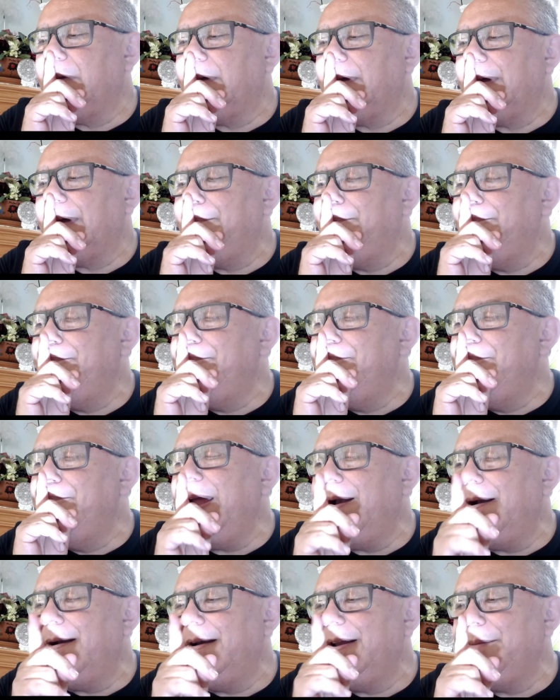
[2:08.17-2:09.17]
a
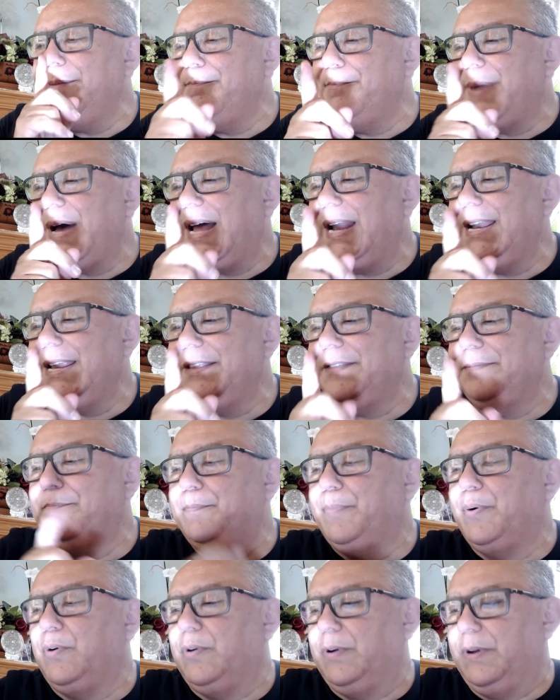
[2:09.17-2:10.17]
very valid
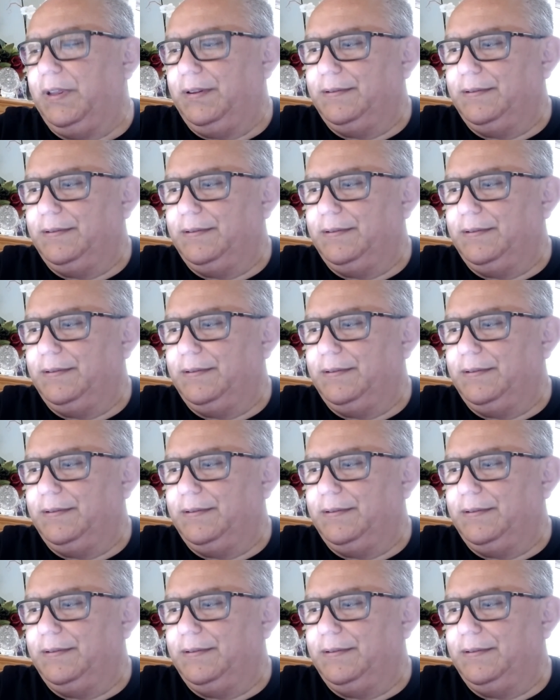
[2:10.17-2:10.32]
point.